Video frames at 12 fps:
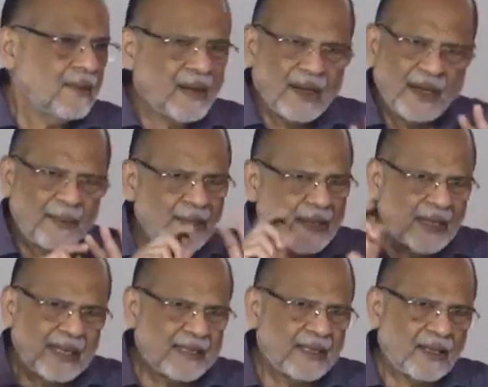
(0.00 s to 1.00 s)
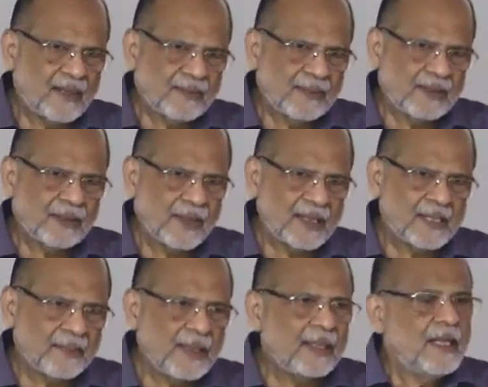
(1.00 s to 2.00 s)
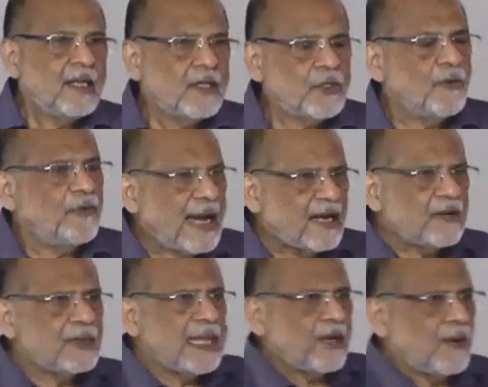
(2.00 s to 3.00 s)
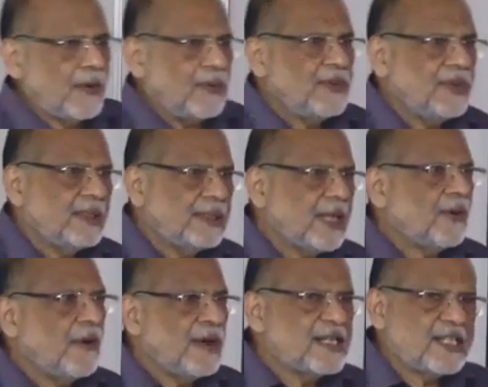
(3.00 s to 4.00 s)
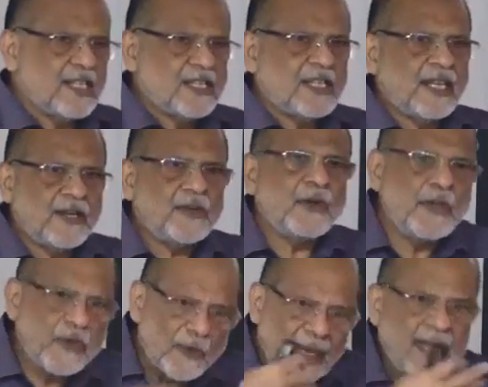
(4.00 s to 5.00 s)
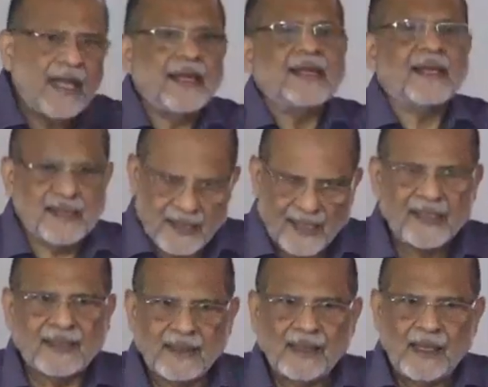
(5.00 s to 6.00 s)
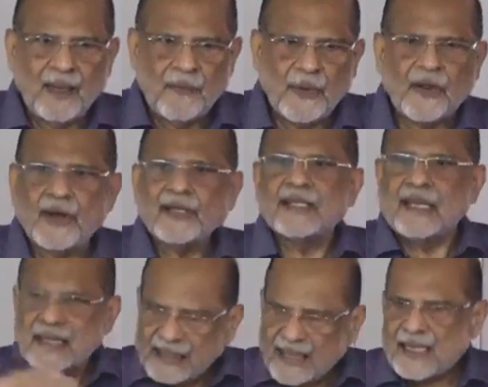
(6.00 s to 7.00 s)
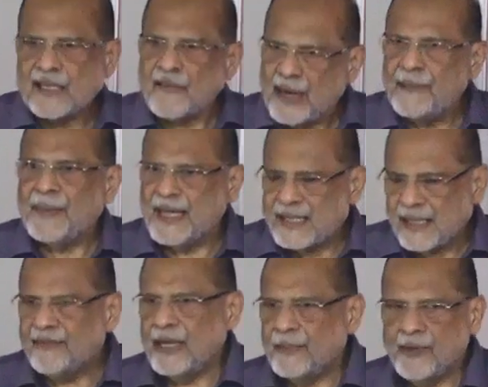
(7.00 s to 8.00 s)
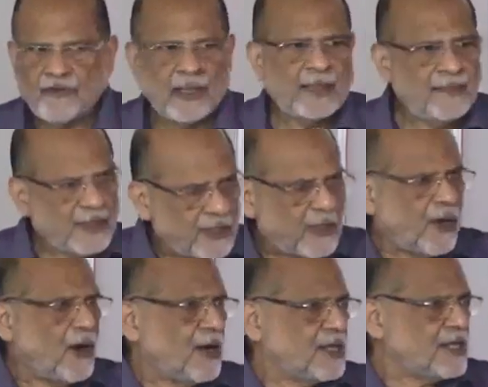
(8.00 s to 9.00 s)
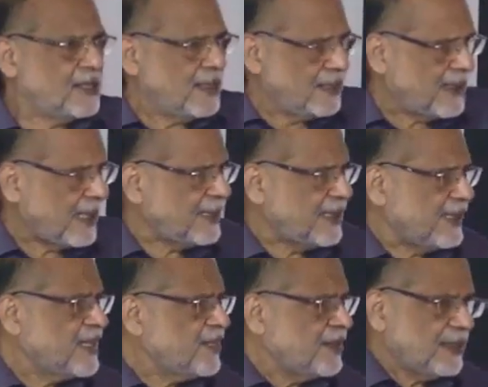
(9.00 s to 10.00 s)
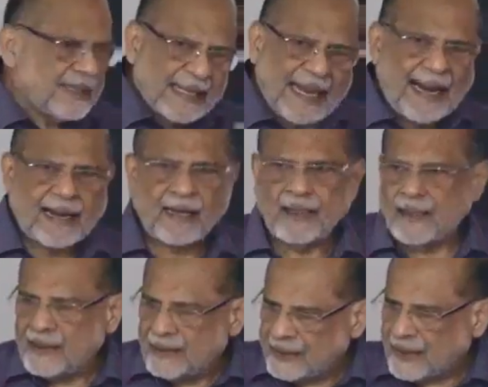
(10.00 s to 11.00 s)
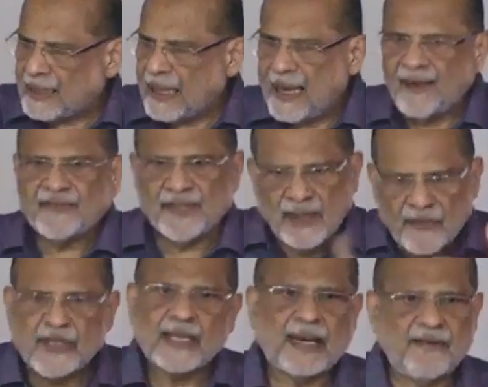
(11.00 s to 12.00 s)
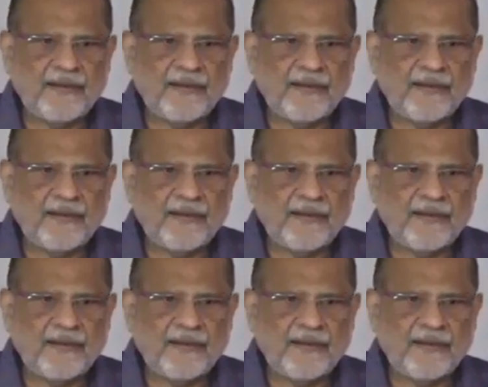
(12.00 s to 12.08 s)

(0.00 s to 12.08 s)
Are you able to get the concept? So where do they go? They go in searching into human areas, because that is the only place available for them. The dogs, the other things, the cattle, the calves, which are